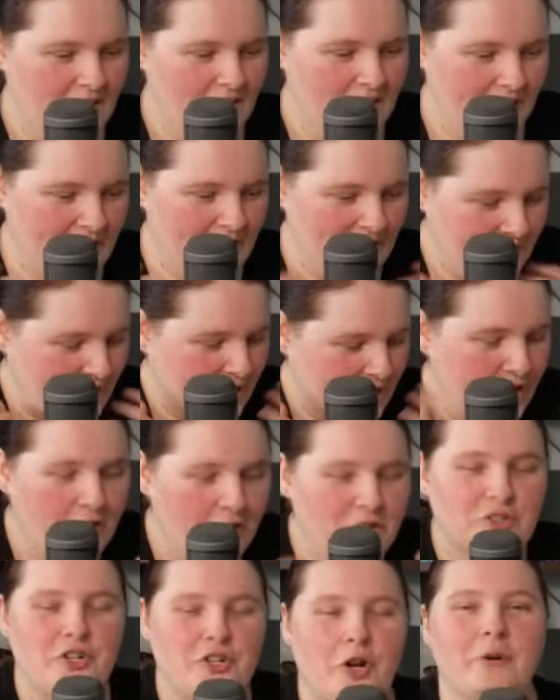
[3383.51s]
they're
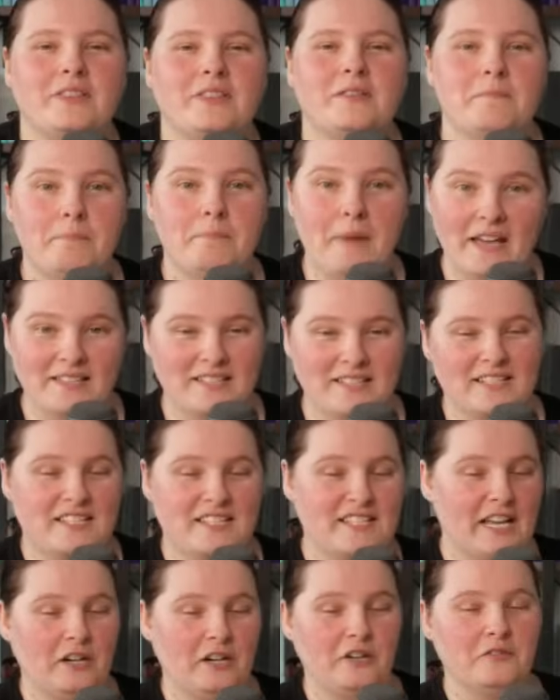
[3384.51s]
not showing them best
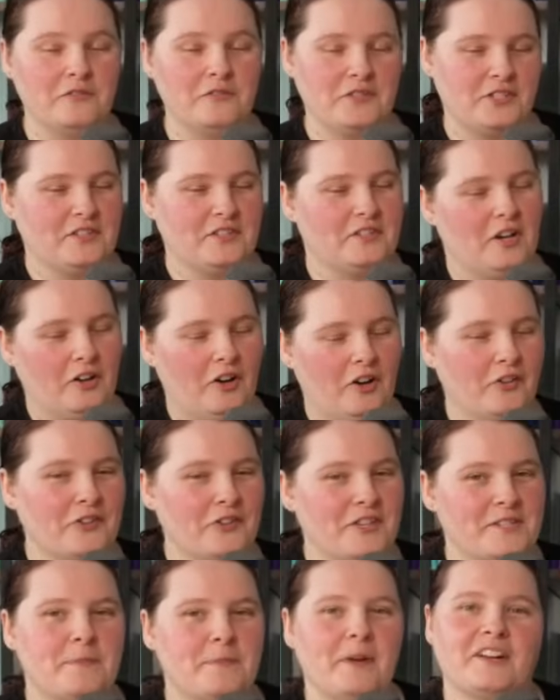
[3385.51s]
selves on
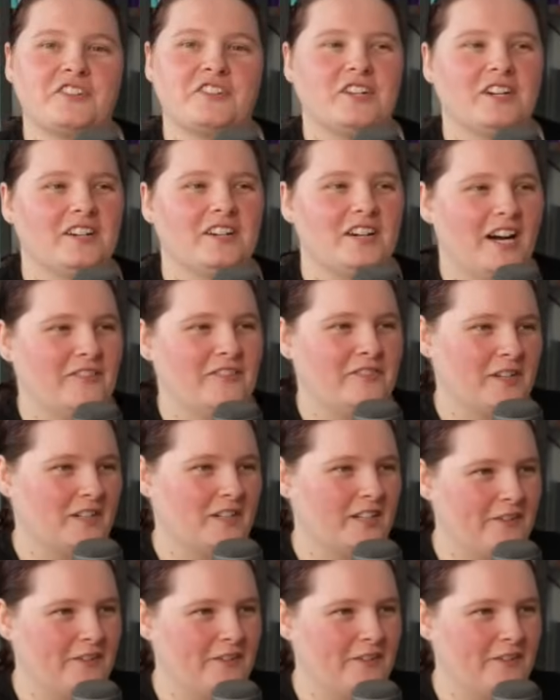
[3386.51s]
this picture, I feel.